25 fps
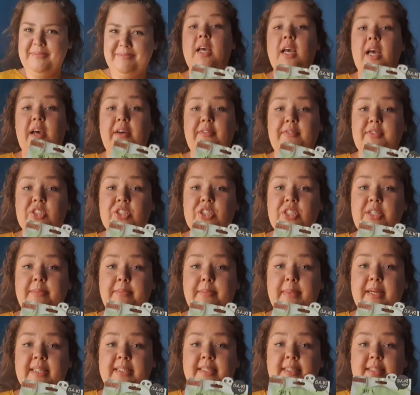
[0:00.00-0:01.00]
I have a sheet
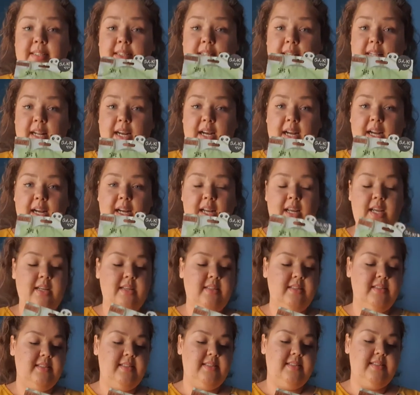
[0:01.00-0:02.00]
mask that I
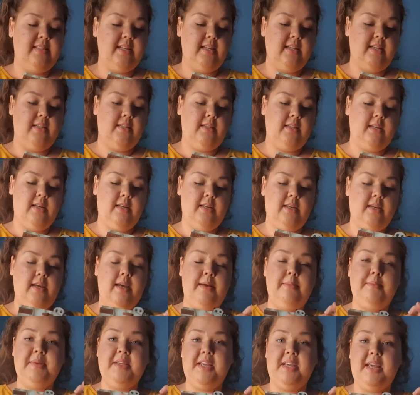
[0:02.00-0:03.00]
still
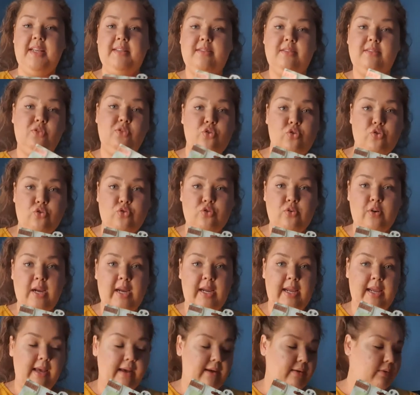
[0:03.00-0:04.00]
am yet to
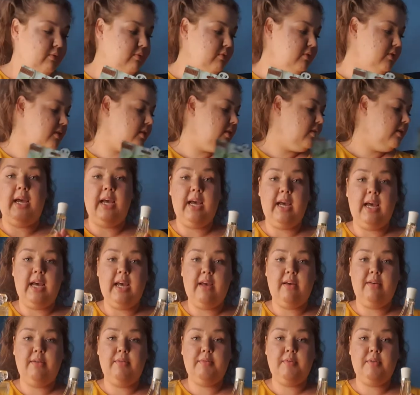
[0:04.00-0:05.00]
try out. I
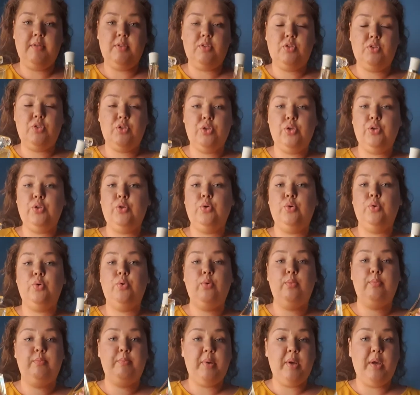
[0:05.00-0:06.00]
have
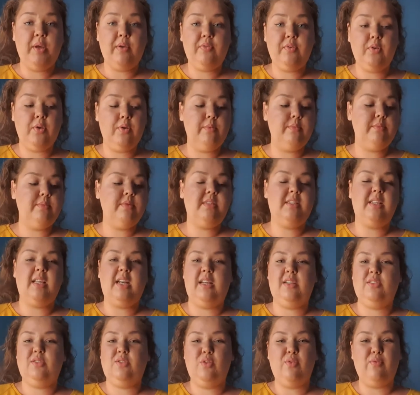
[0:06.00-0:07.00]
two perfumes that
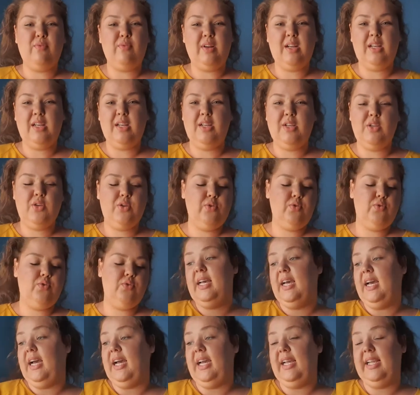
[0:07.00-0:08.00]
I don't really
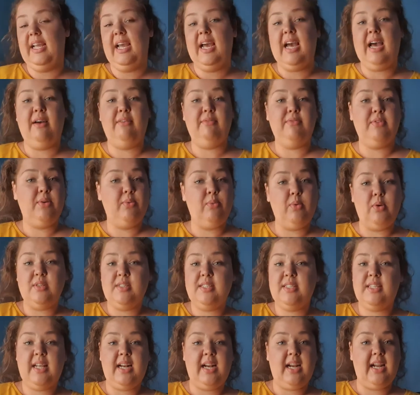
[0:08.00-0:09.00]
use. I have the
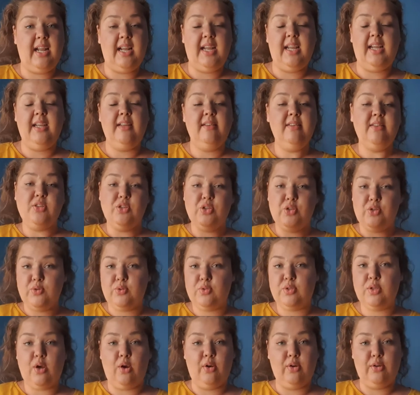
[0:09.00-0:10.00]
ones that I
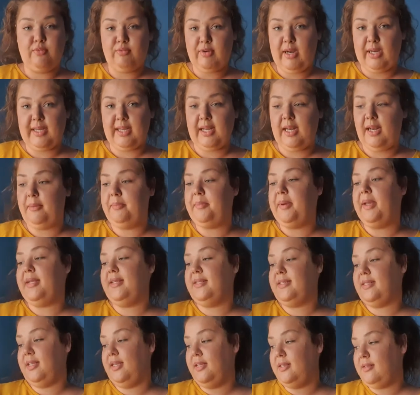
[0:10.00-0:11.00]
use on regular
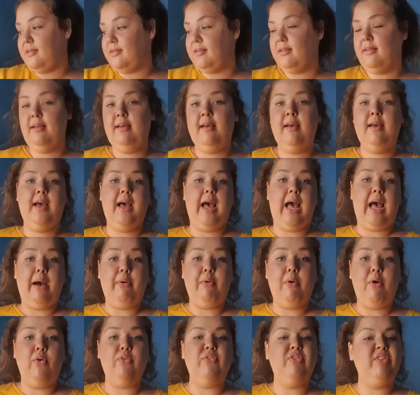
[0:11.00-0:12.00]
basis
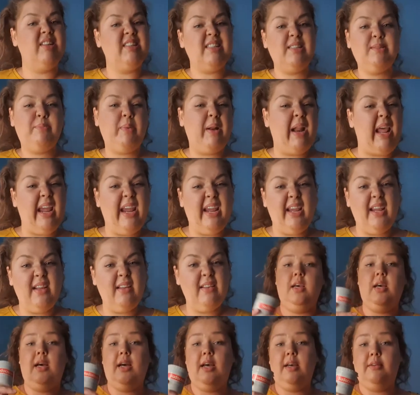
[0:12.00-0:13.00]
out on display.
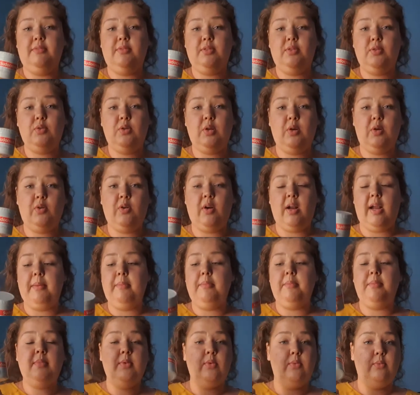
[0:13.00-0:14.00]
I have pseudo
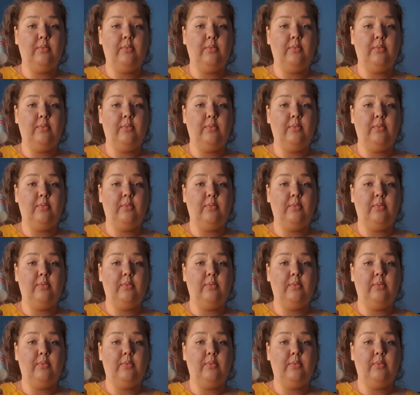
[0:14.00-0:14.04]
creme.